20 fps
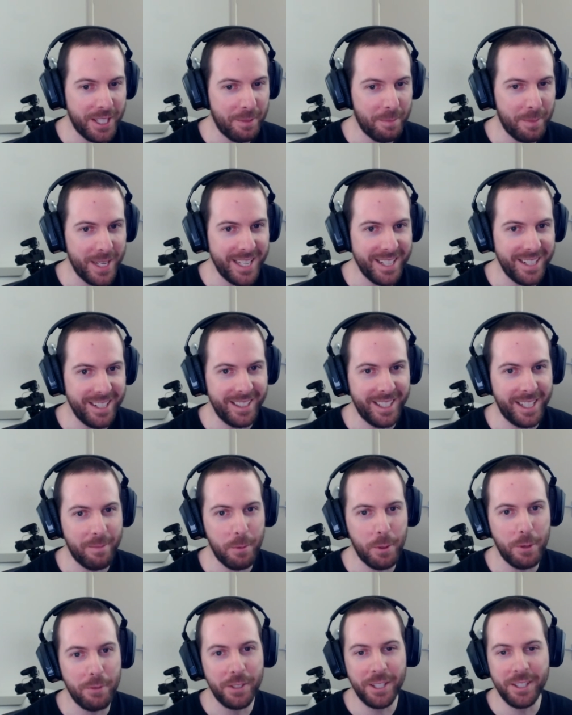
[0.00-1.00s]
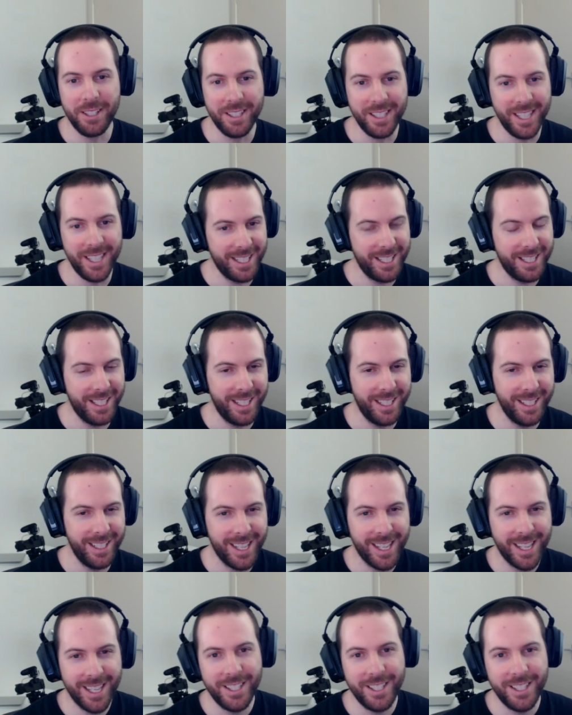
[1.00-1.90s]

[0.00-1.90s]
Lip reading: his bit and then moves on to the next thing.